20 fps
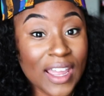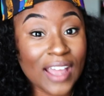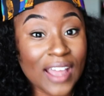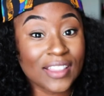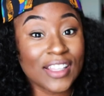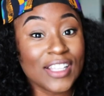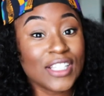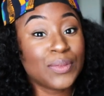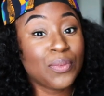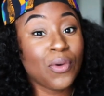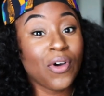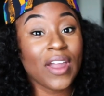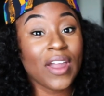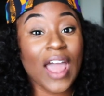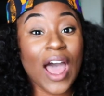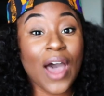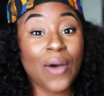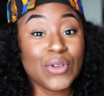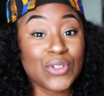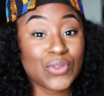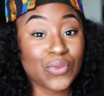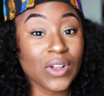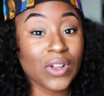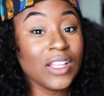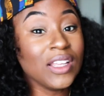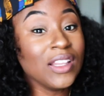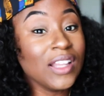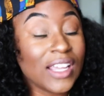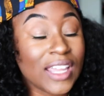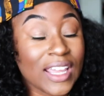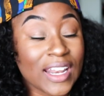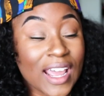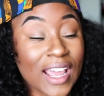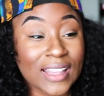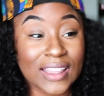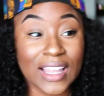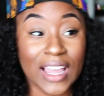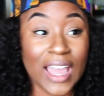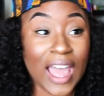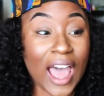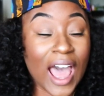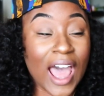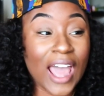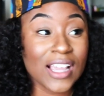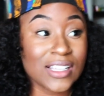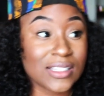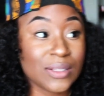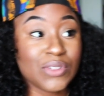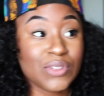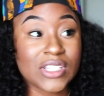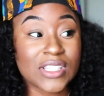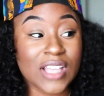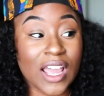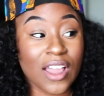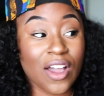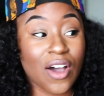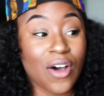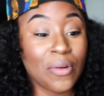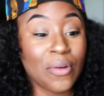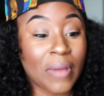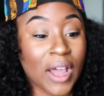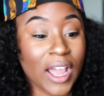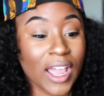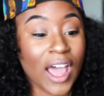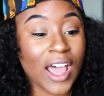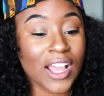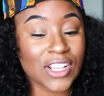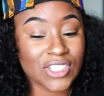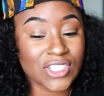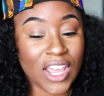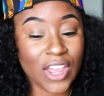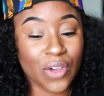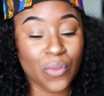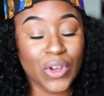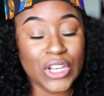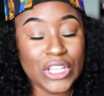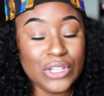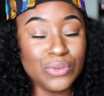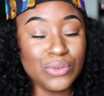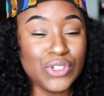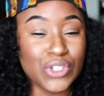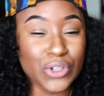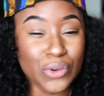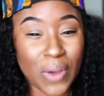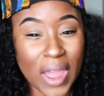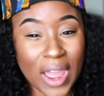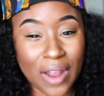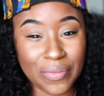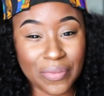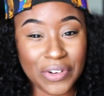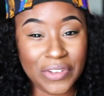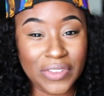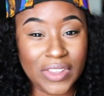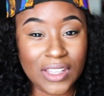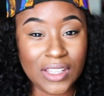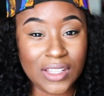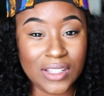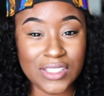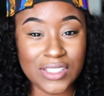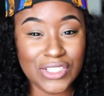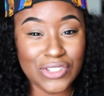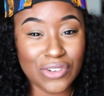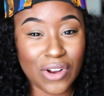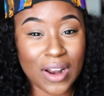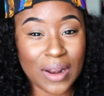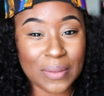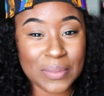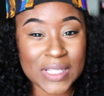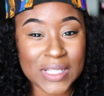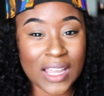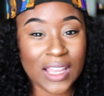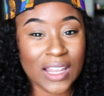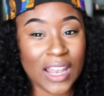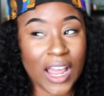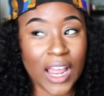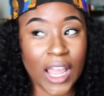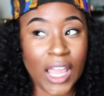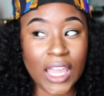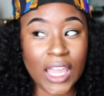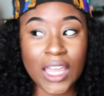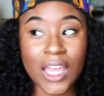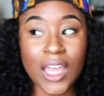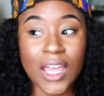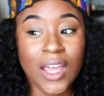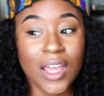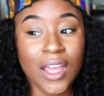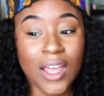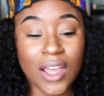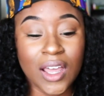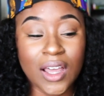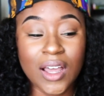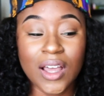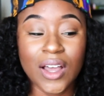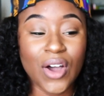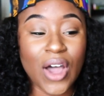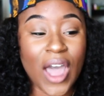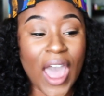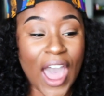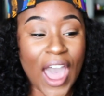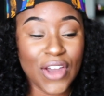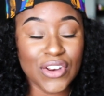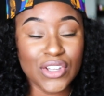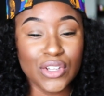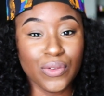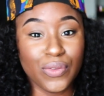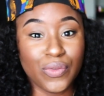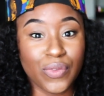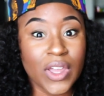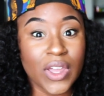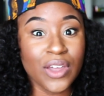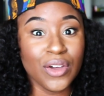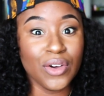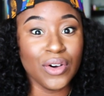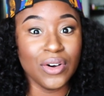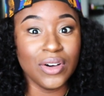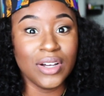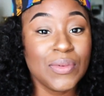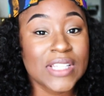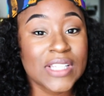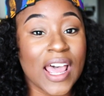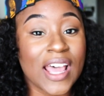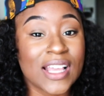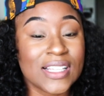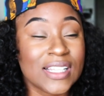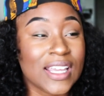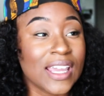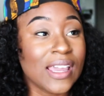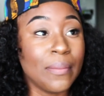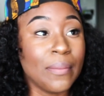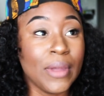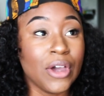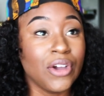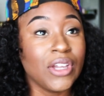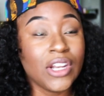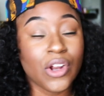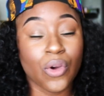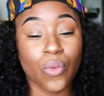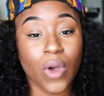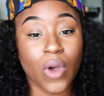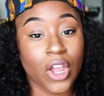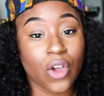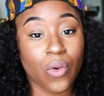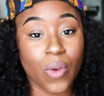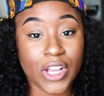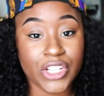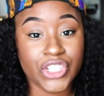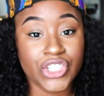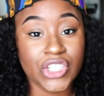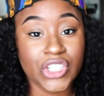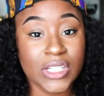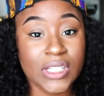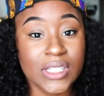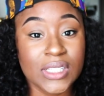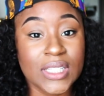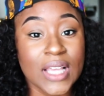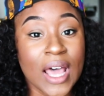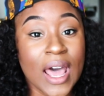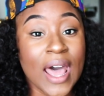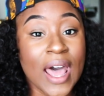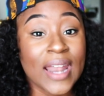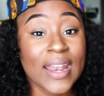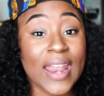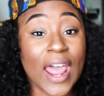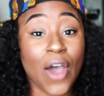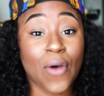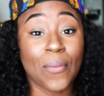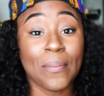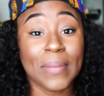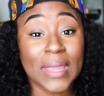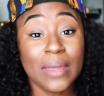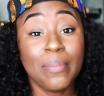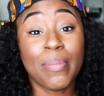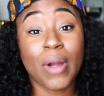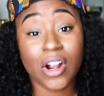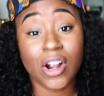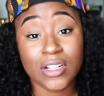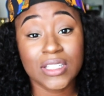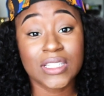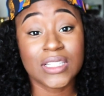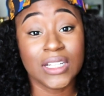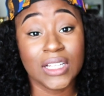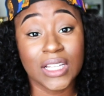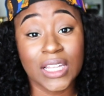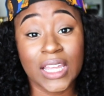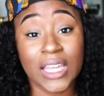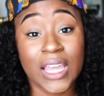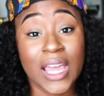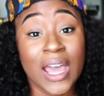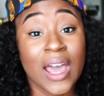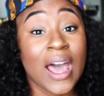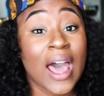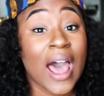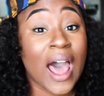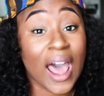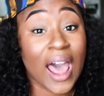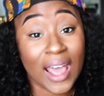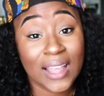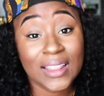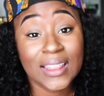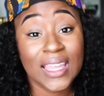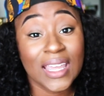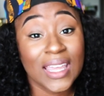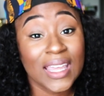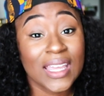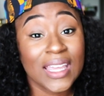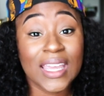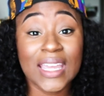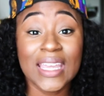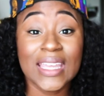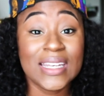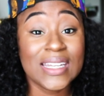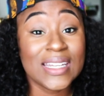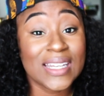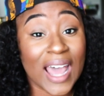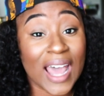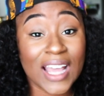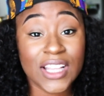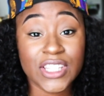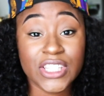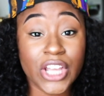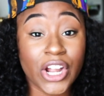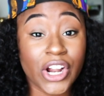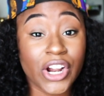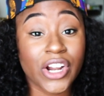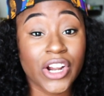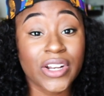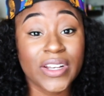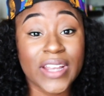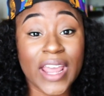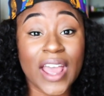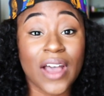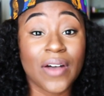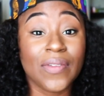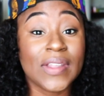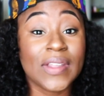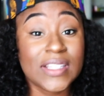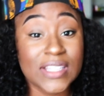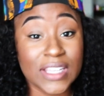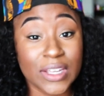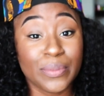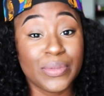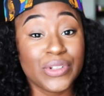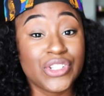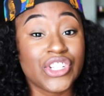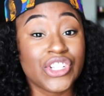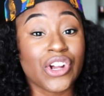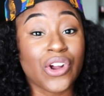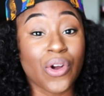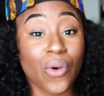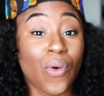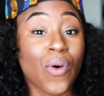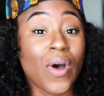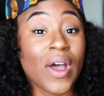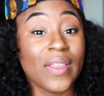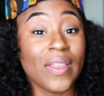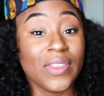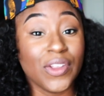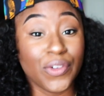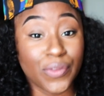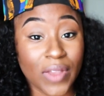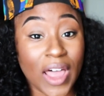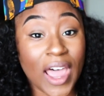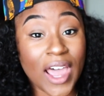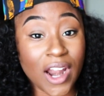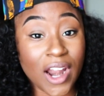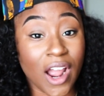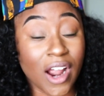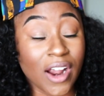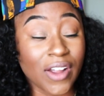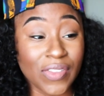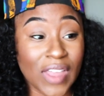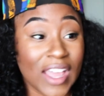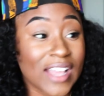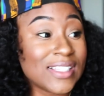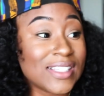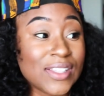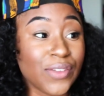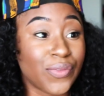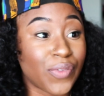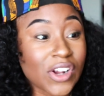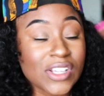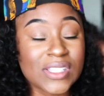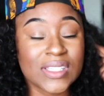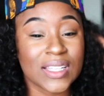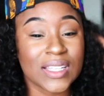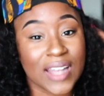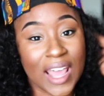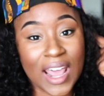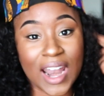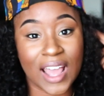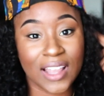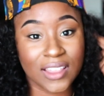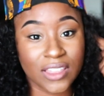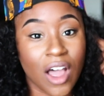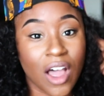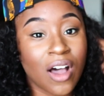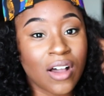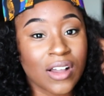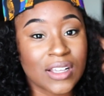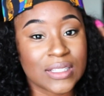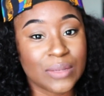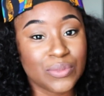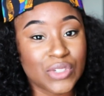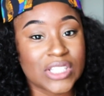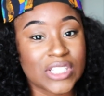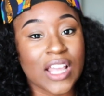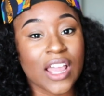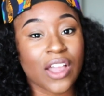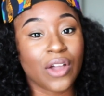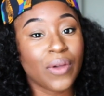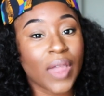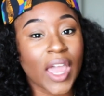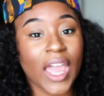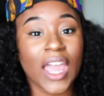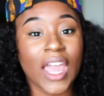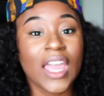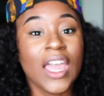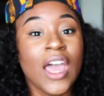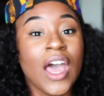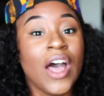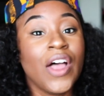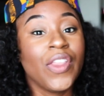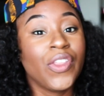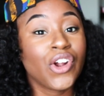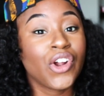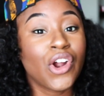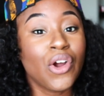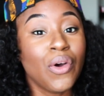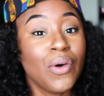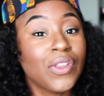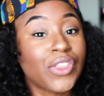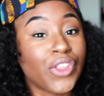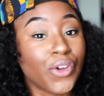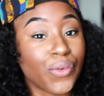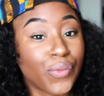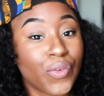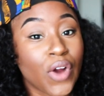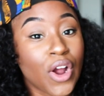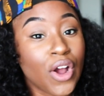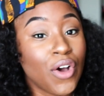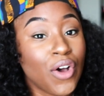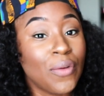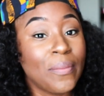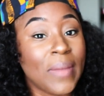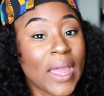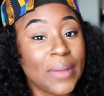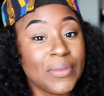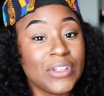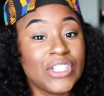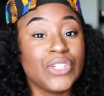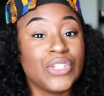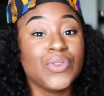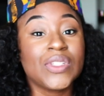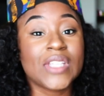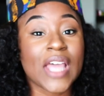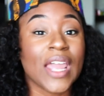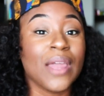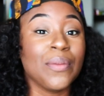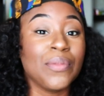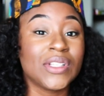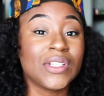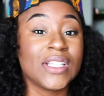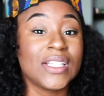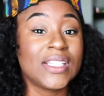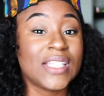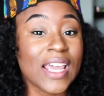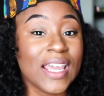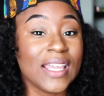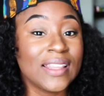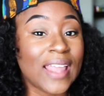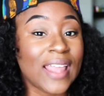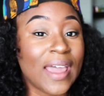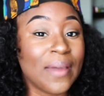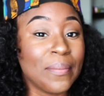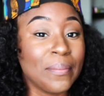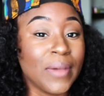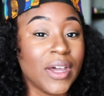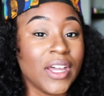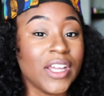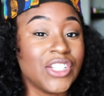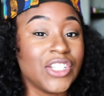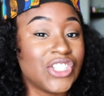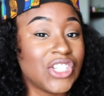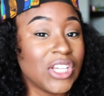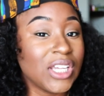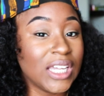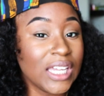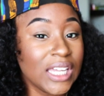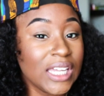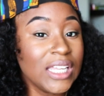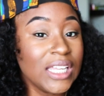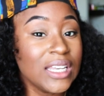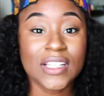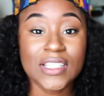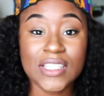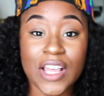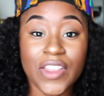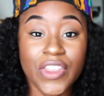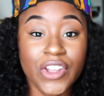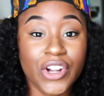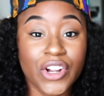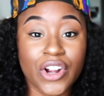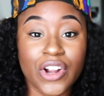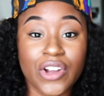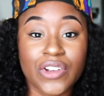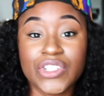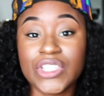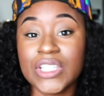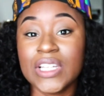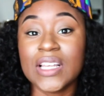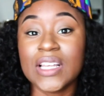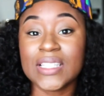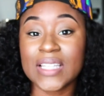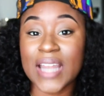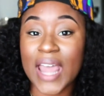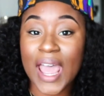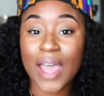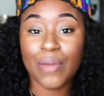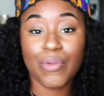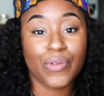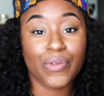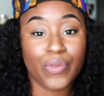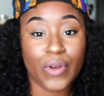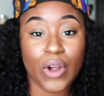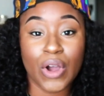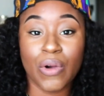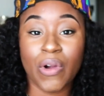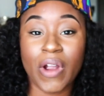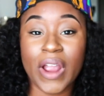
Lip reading: At this point, I was really looking at the guy, because I'm just like, oh my gosh, like, what do you do after this? You know what I'm saying? Like, how do you feel? He was asking 1,000,001 questions. Now, me personally, I think he did not turn down the temperature on the flat iron. That's the first thing that I thought, because I'm just like, okay, the girl with the fro, maybe she was able to take that much heat. This other girl, she doesn't have a fro.